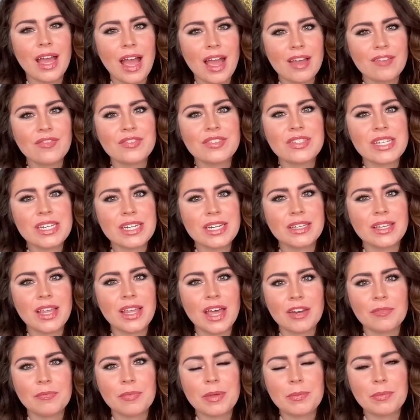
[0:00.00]
I've seen a
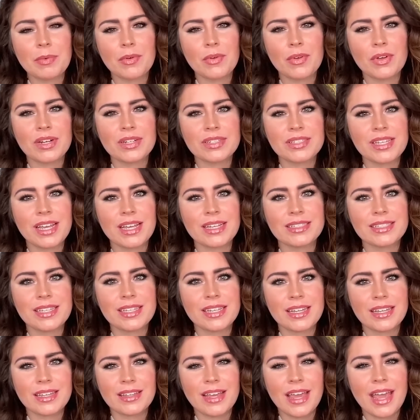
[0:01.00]
lot of people
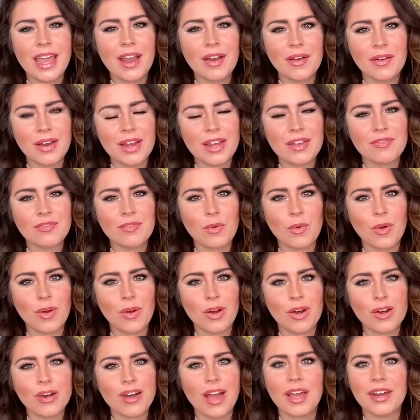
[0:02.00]
criticize Harry
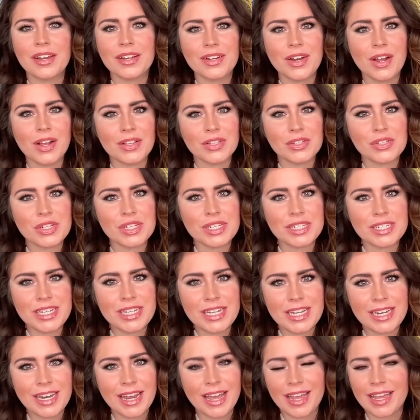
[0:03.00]
for not acknowledging
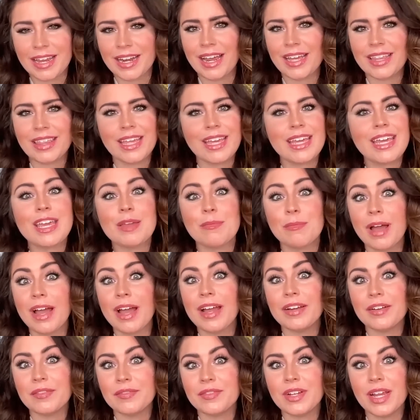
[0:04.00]
D-Day, and I think he
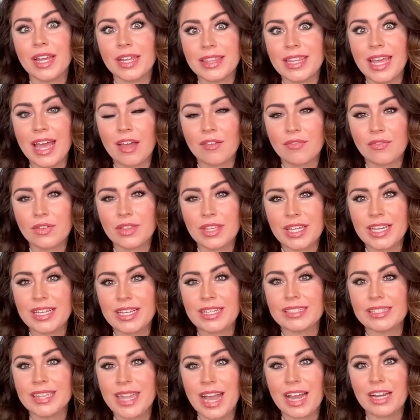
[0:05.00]
might have done that for the
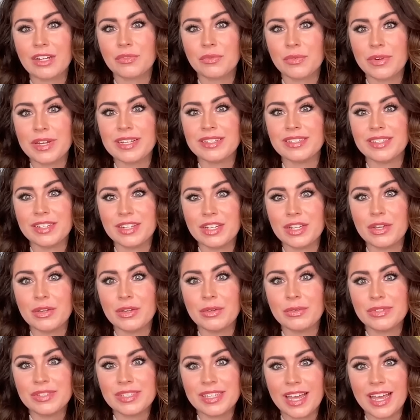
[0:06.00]
exact reason
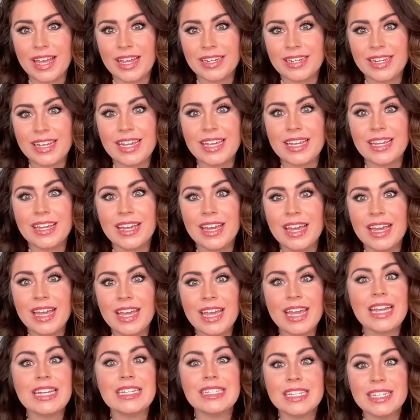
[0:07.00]
you said. He
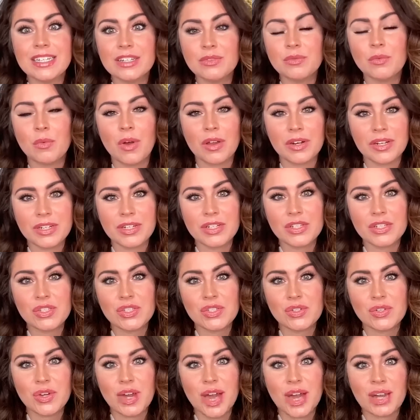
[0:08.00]
didn't want to
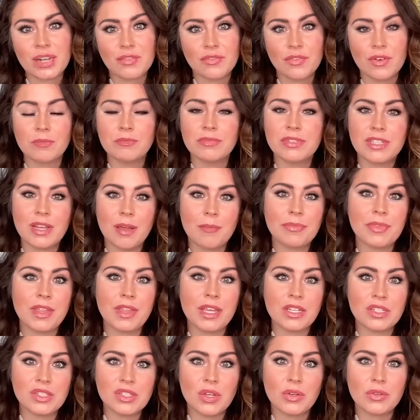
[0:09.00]
distract from
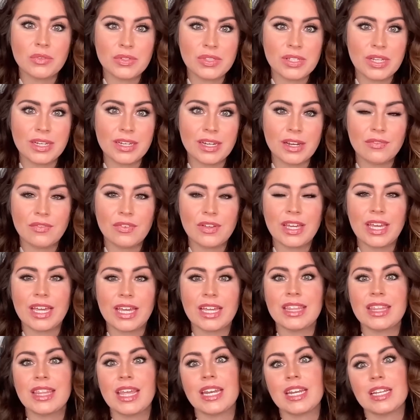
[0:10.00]
something so
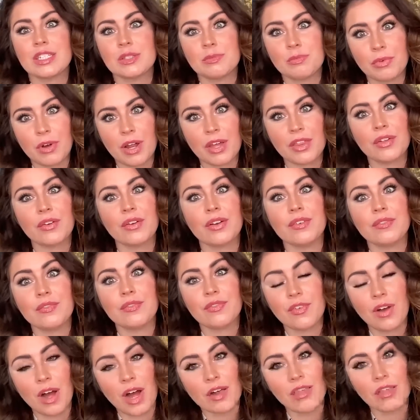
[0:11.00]
significant that his brother and
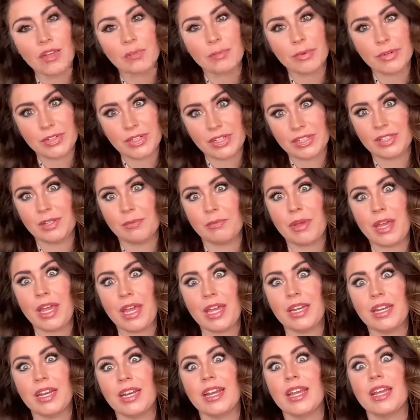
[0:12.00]
father
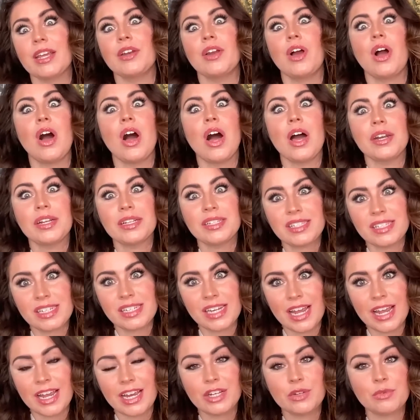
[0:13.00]
participated in on a
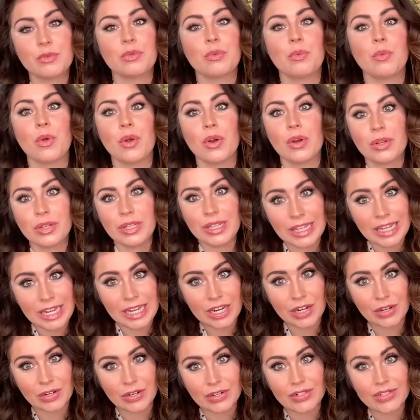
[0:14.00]
stage with world
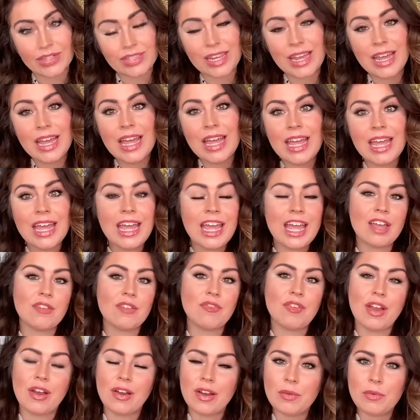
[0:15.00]
leaders.
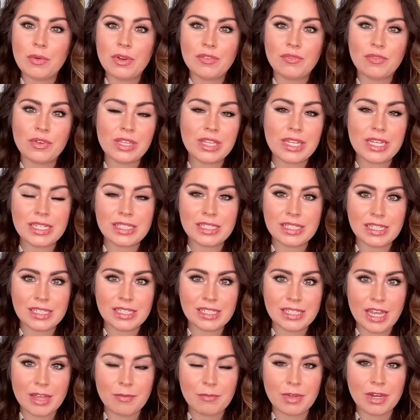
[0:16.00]
If Harry would have released a
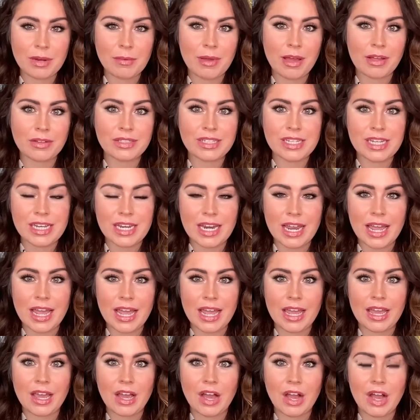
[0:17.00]
statement about
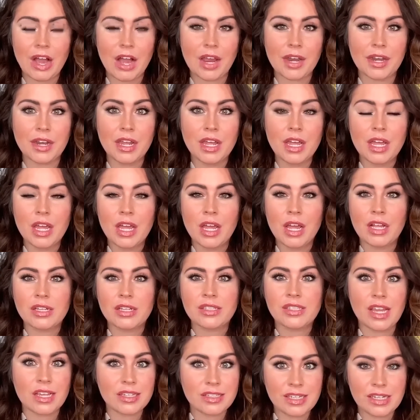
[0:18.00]
D-Day on
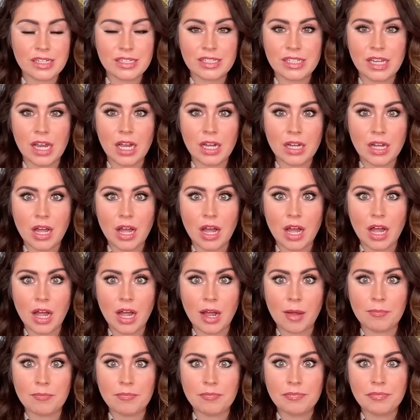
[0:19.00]

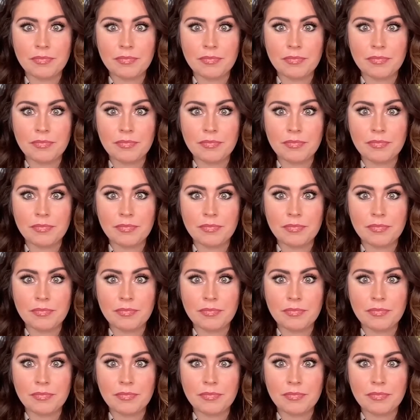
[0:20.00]
Sussex.com,